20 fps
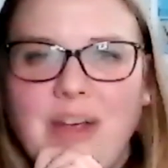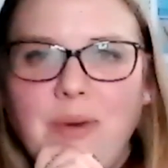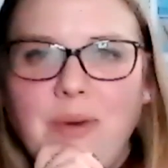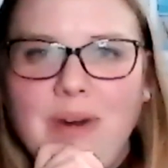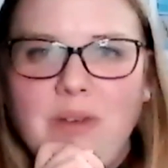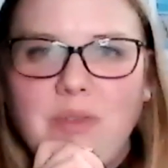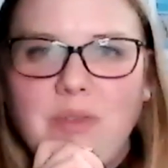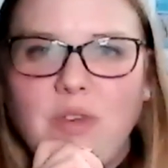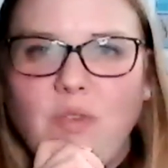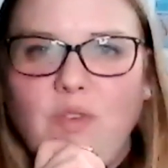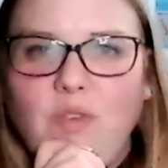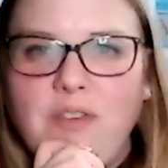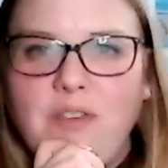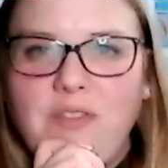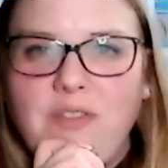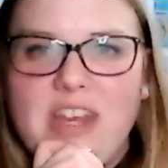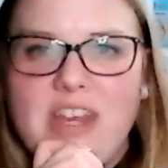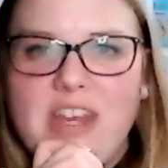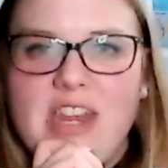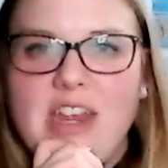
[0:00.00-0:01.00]
when I was
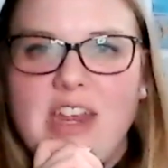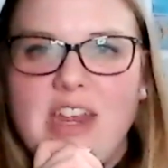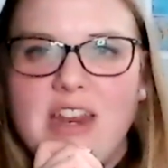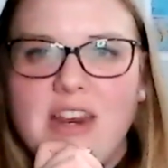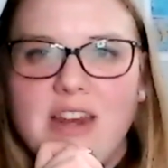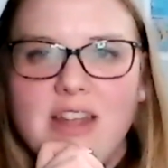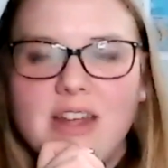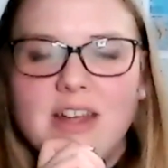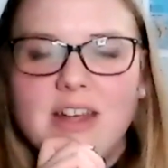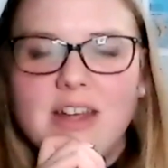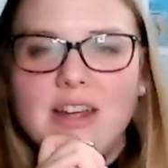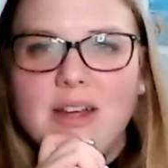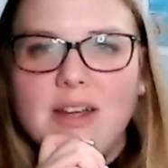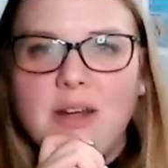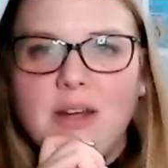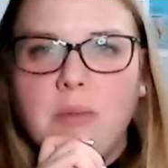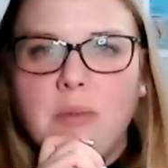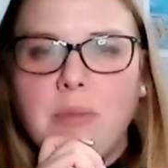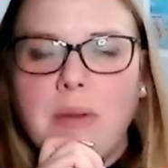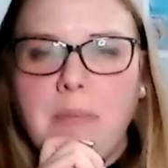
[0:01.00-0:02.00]
15,
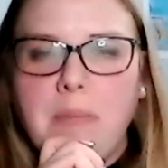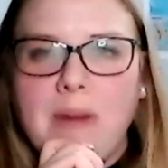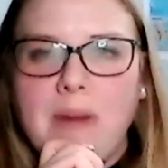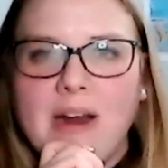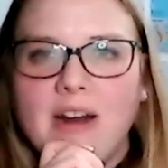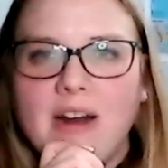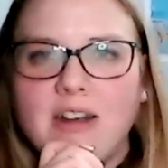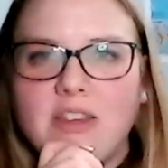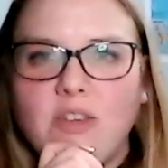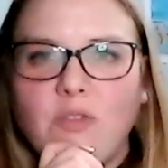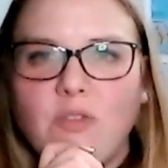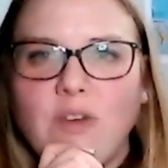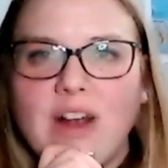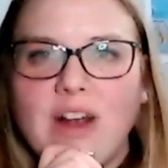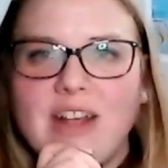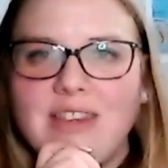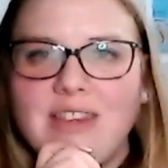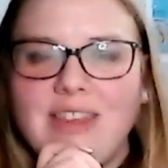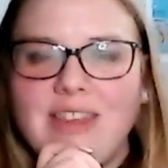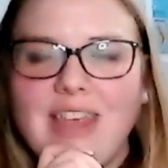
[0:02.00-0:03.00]
my parents'
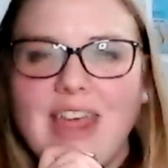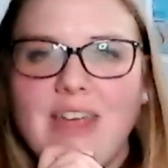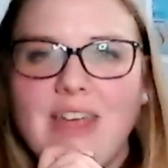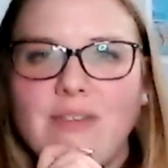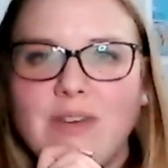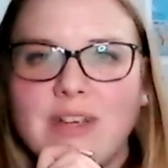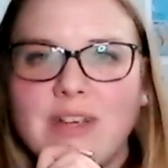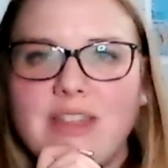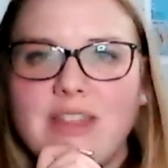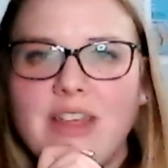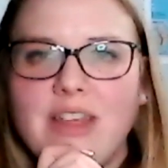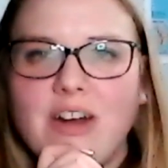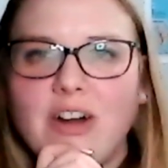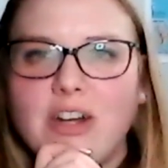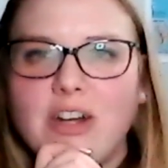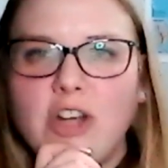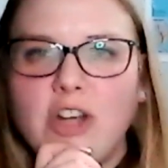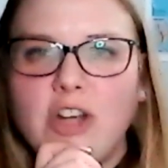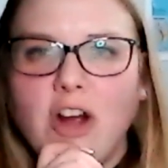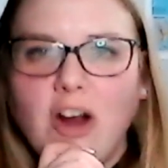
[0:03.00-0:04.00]
friends gave us
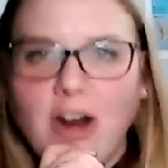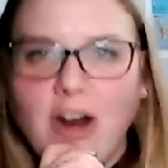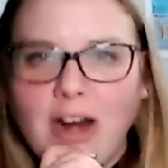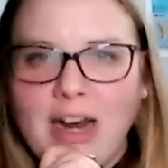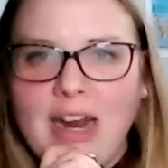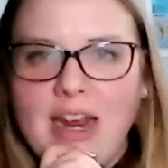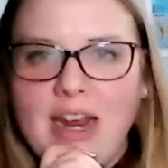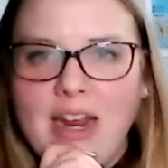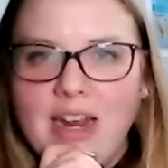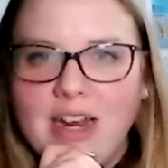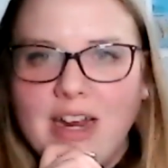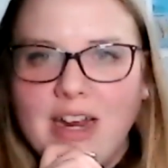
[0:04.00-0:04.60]
their Atari.